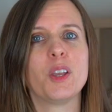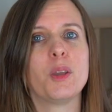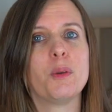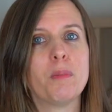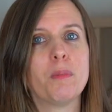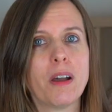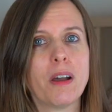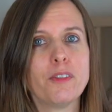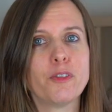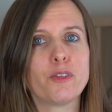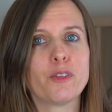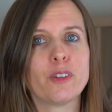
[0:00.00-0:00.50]

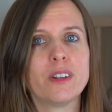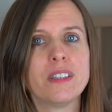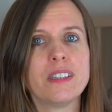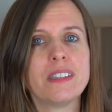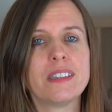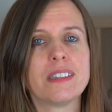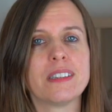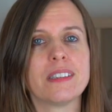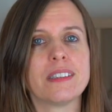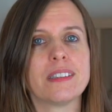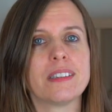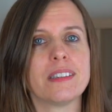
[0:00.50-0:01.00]
might, for
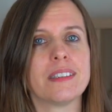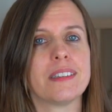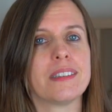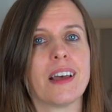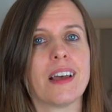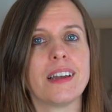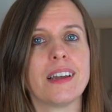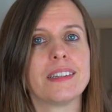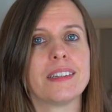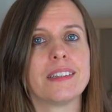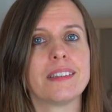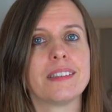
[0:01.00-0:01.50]
instance,
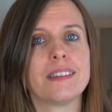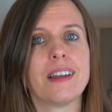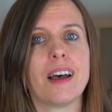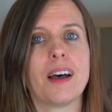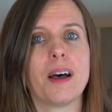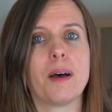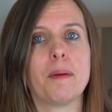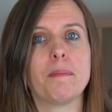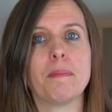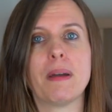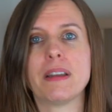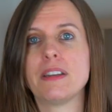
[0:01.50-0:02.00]
decide to
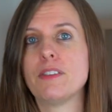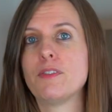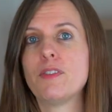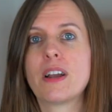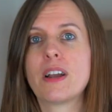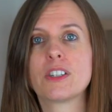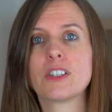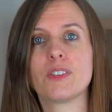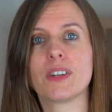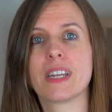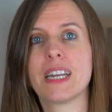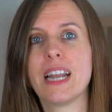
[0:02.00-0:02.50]
start
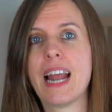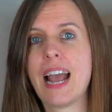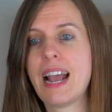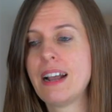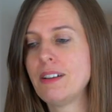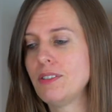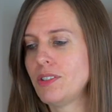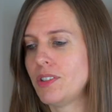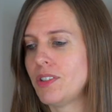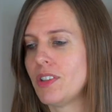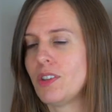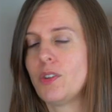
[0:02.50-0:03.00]
manufacturing
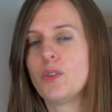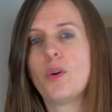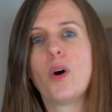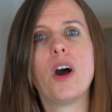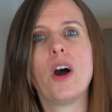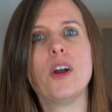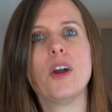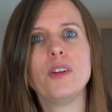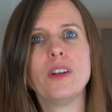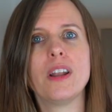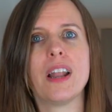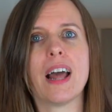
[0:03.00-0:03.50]
in-house in your
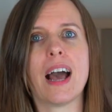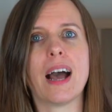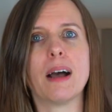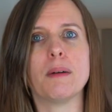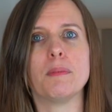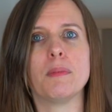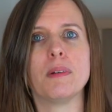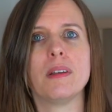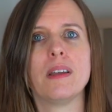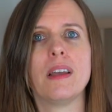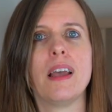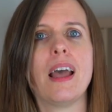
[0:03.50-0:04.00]
own
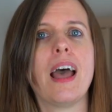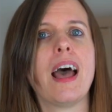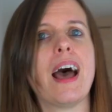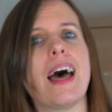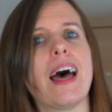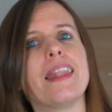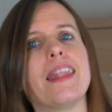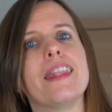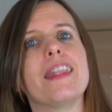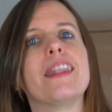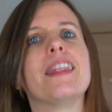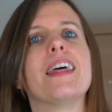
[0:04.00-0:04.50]
lab
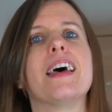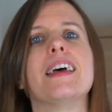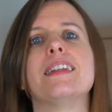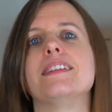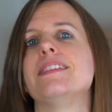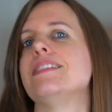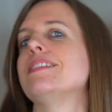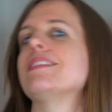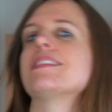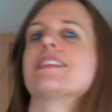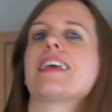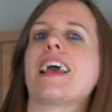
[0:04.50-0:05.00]
and
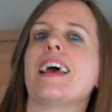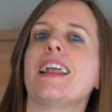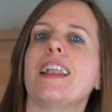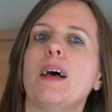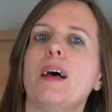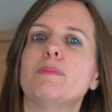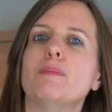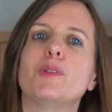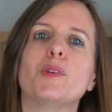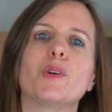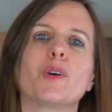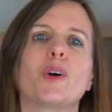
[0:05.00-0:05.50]
then scale
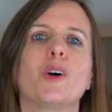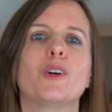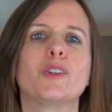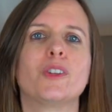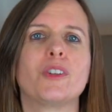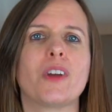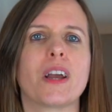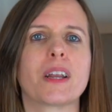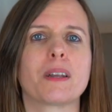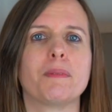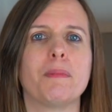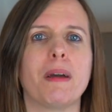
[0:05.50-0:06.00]
up to a
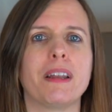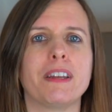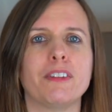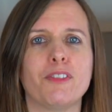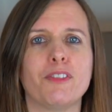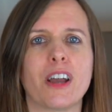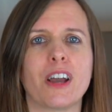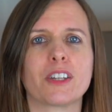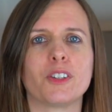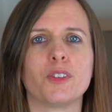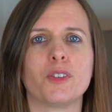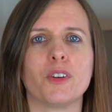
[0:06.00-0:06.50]
contract
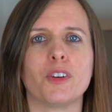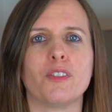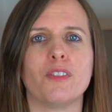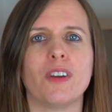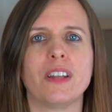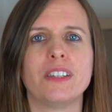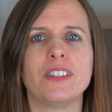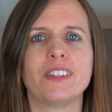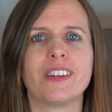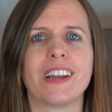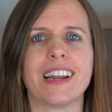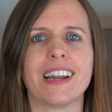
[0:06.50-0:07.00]
manufacturer
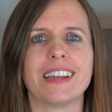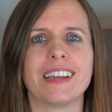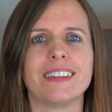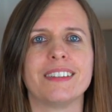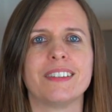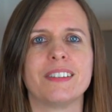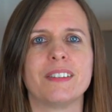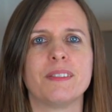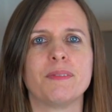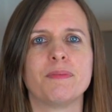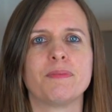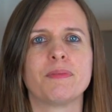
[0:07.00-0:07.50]
eventually.
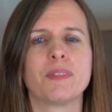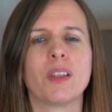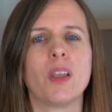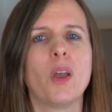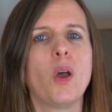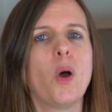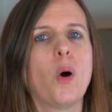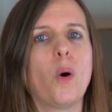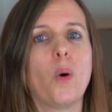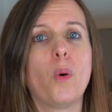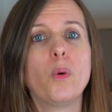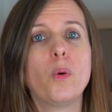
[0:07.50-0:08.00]

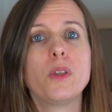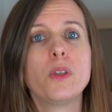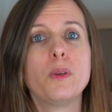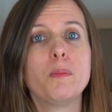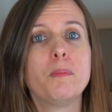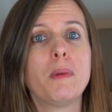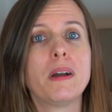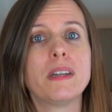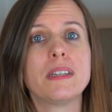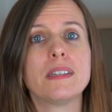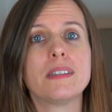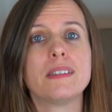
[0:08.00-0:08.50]
Or
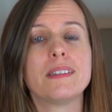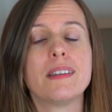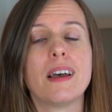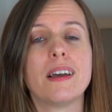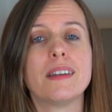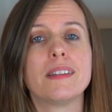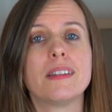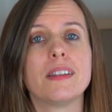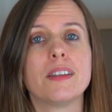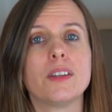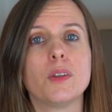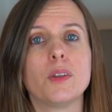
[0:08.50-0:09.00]
you might
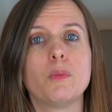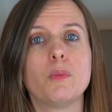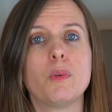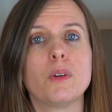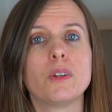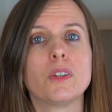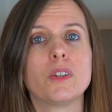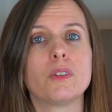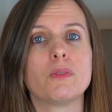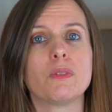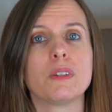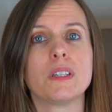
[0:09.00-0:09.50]
decide that you
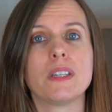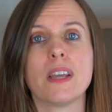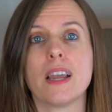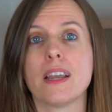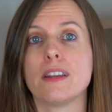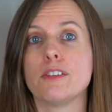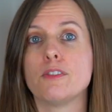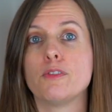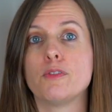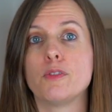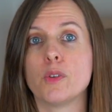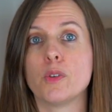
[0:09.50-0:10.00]
want to
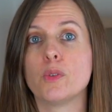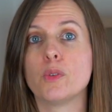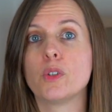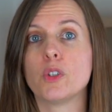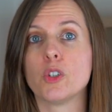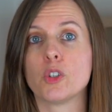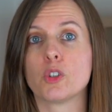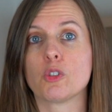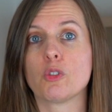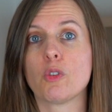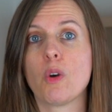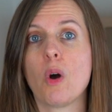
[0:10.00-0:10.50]
retain full
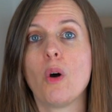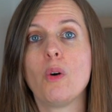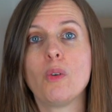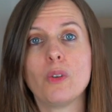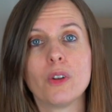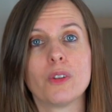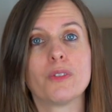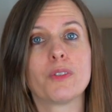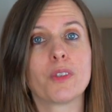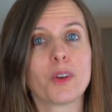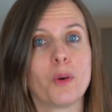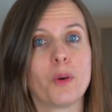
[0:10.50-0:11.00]

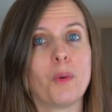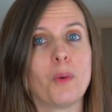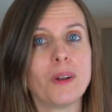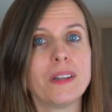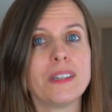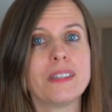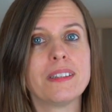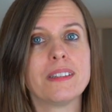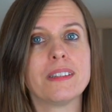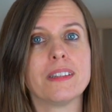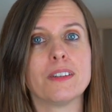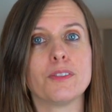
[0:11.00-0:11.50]
control of the
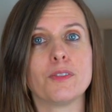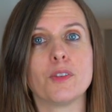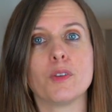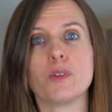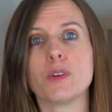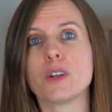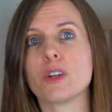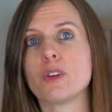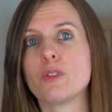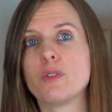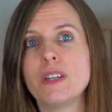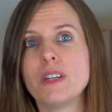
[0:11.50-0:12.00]
quality of
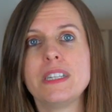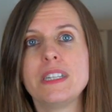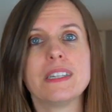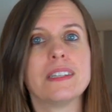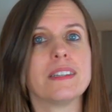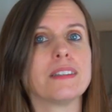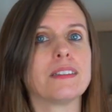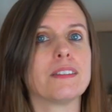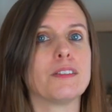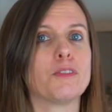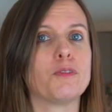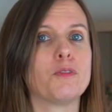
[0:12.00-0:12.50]
your
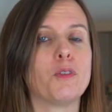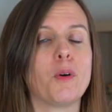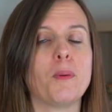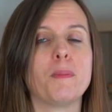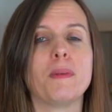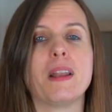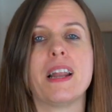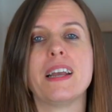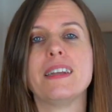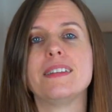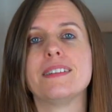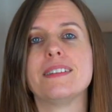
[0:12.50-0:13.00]
ingredients and
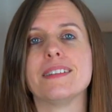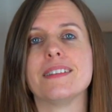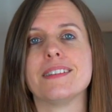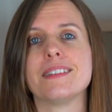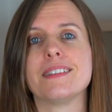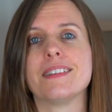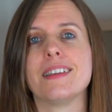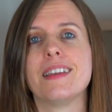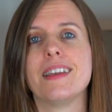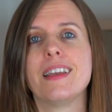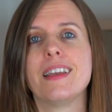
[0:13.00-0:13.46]
formulations,